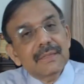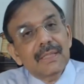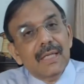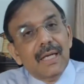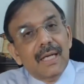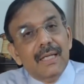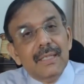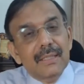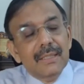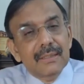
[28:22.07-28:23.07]
and
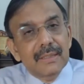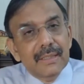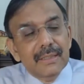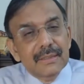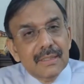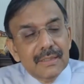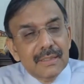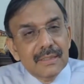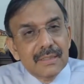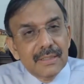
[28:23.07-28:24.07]
the surgical
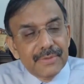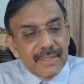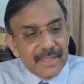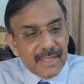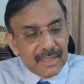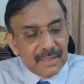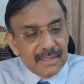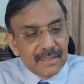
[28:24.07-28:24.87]
safety checklist.